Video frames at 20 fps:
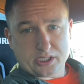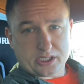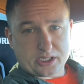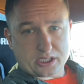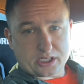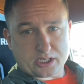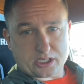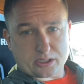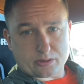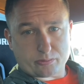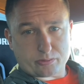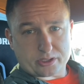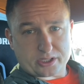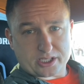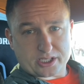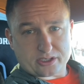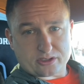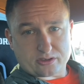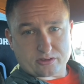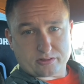uh,
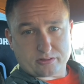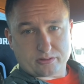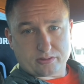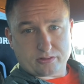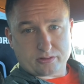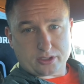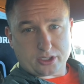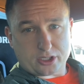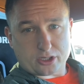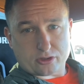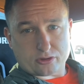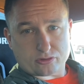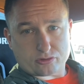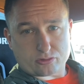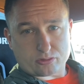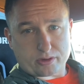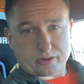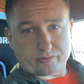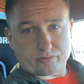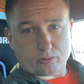within, you know,
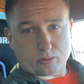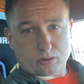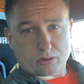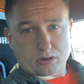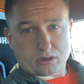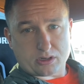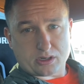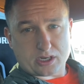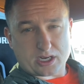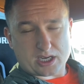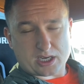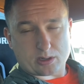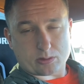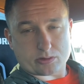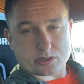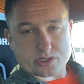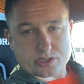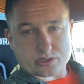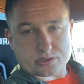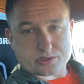24
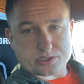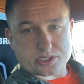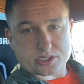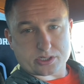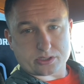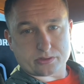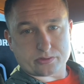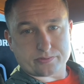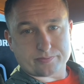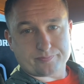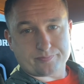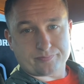hours or so.